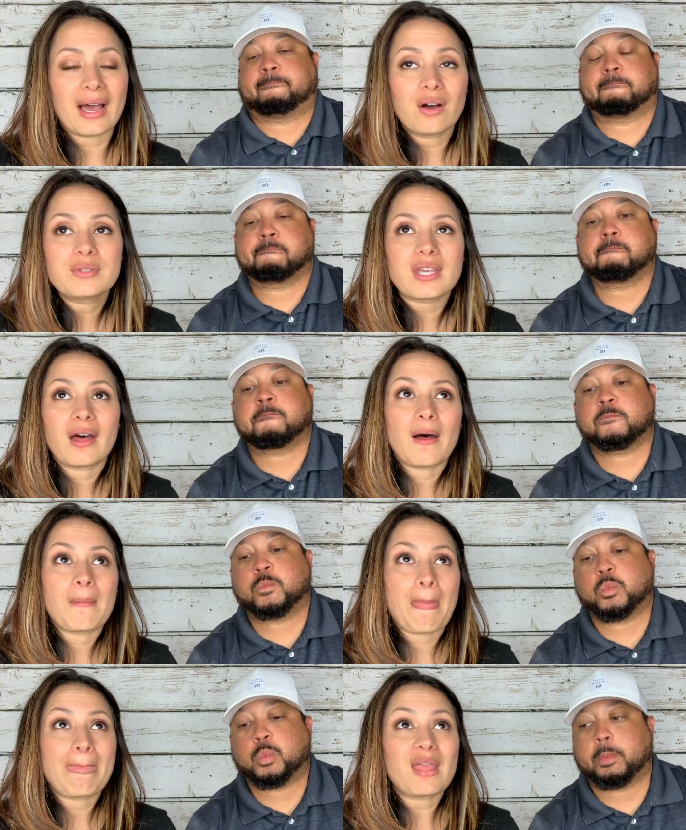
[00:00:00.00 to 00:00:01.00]
Speaker 1: out.
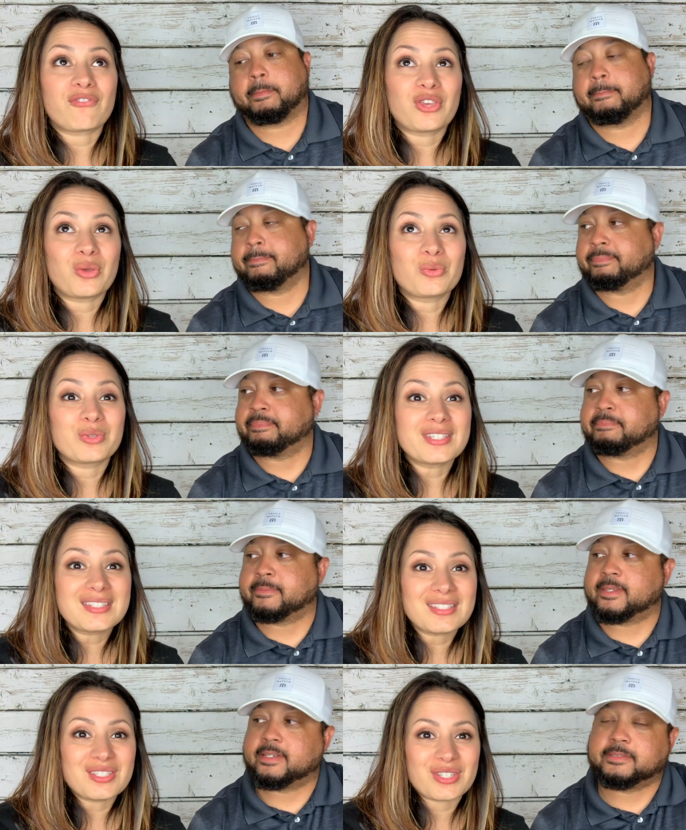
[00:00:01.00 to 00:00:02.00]
Um, if you
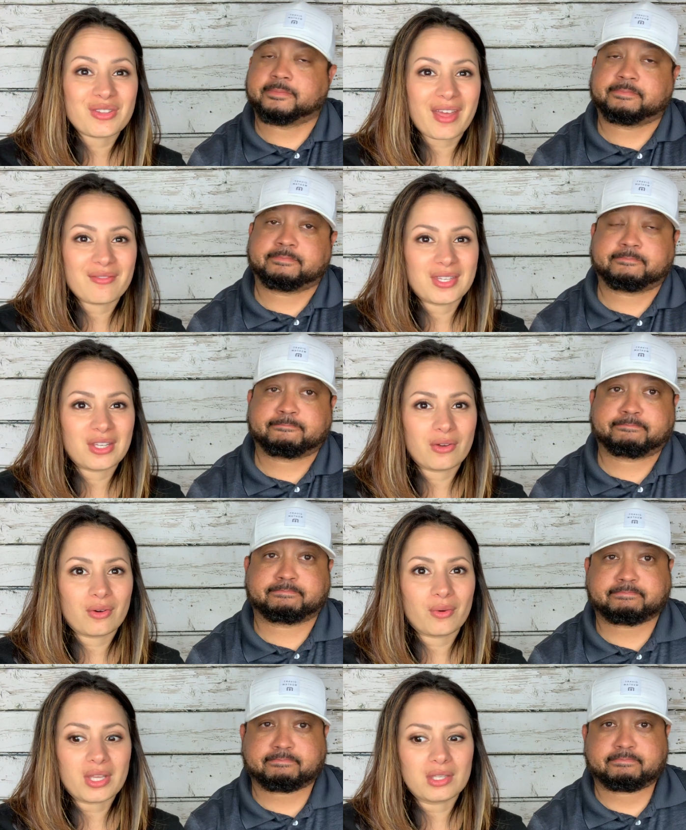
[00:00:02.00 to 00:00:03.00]
listened to that
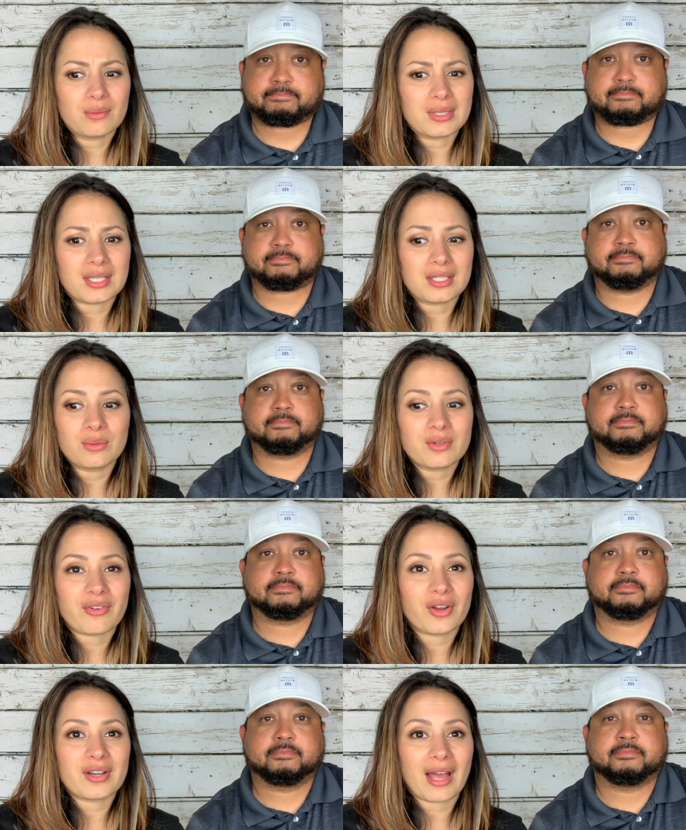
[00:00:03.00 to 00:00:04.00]
video, you would you would have
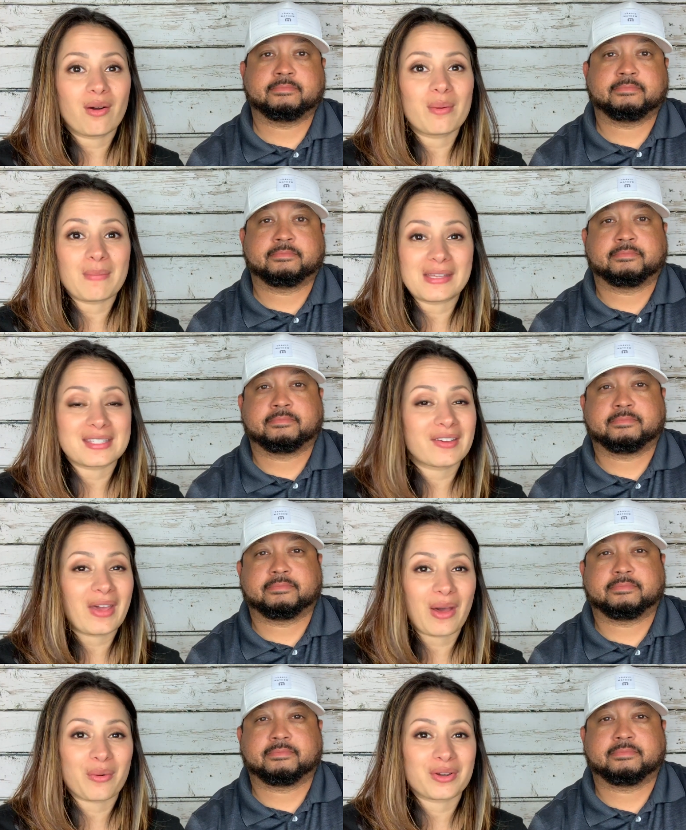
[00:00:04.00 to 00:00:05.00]
heard how amazing
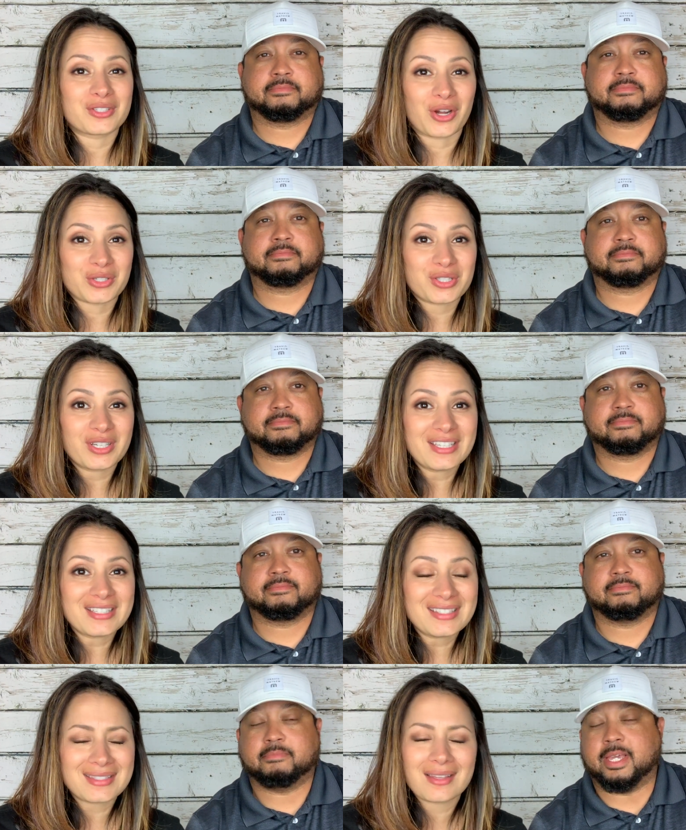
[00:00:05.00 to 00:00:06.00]
our doctor
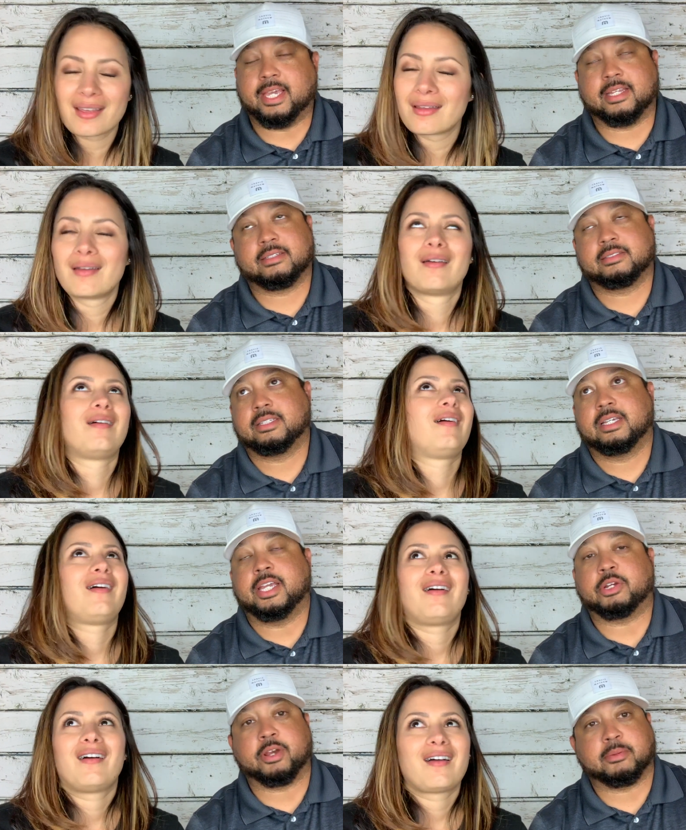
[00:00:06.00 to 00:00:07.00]
is.
Speaker 2: Man,
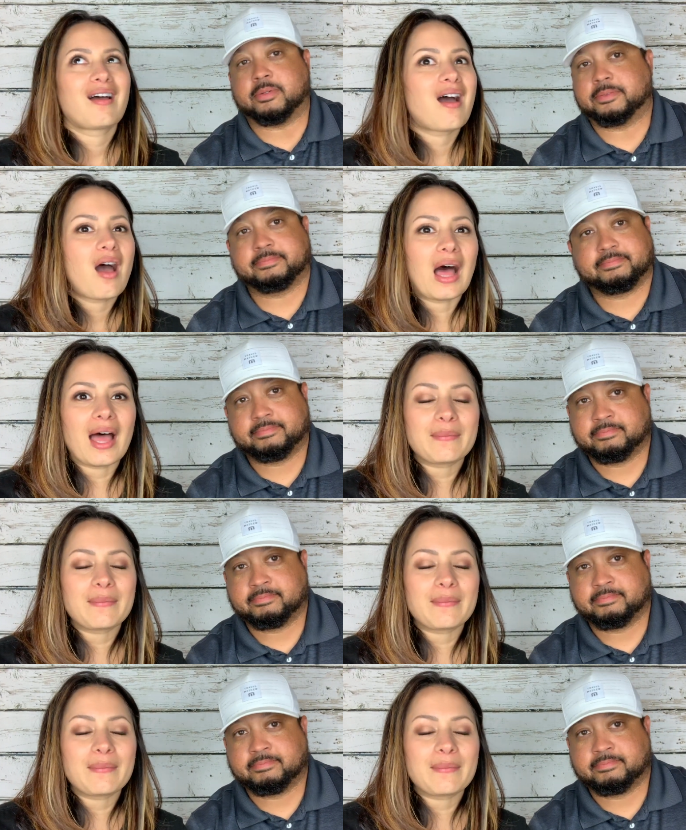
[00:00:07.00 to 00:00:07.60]
incredible.
Speaker 1: I